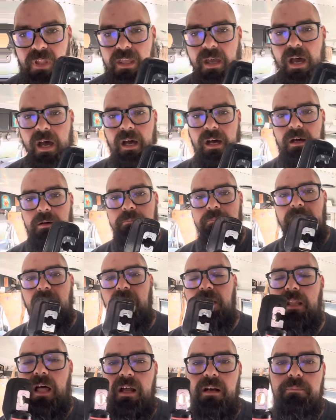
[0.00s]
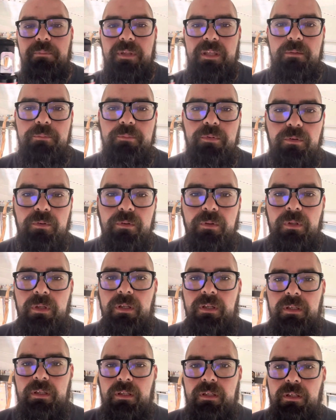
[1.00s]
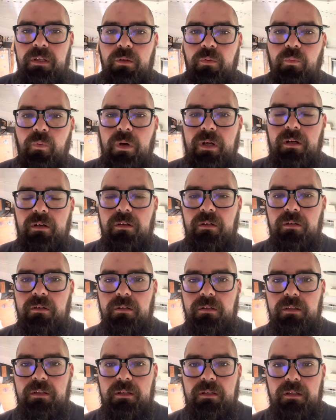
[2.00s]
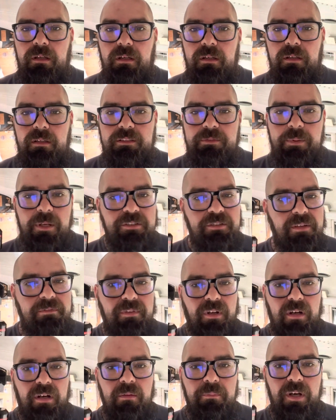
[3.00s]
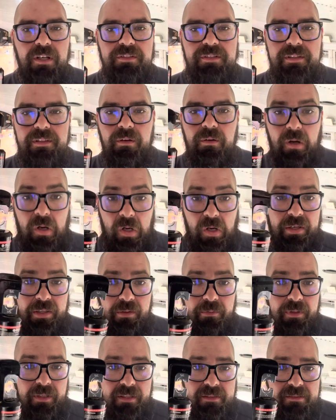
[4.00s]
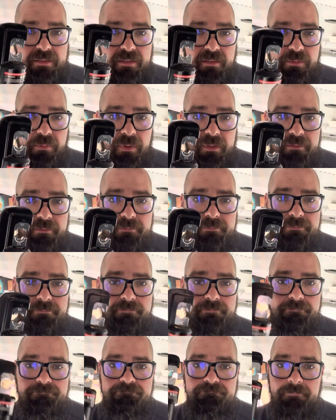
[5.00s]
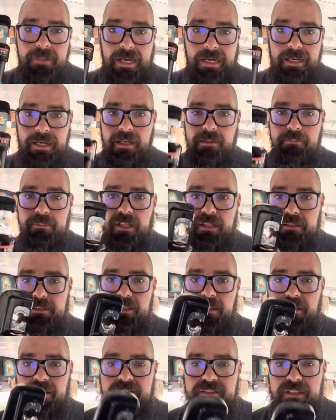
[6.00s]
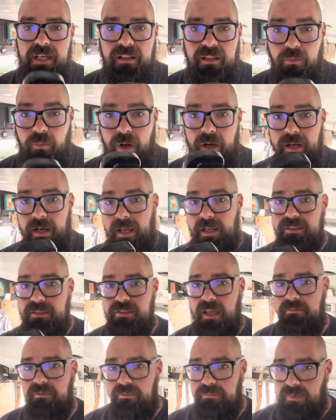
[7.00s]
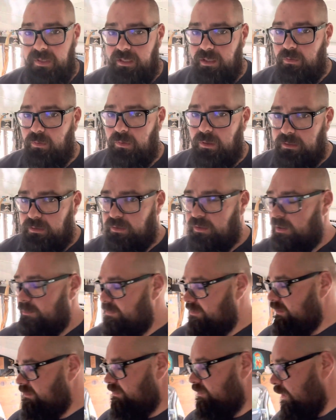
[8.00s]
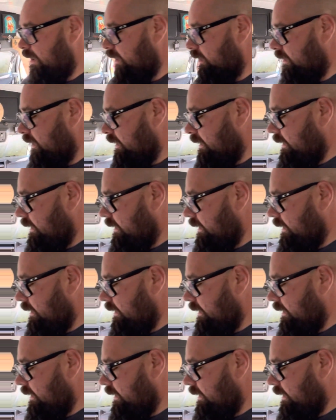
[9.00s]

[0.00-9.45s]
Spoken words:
A lot of people will, especially if they're on a budget, they'll argue against this one. I'm going to tell you exactly why, and I actually have a video on crimps as well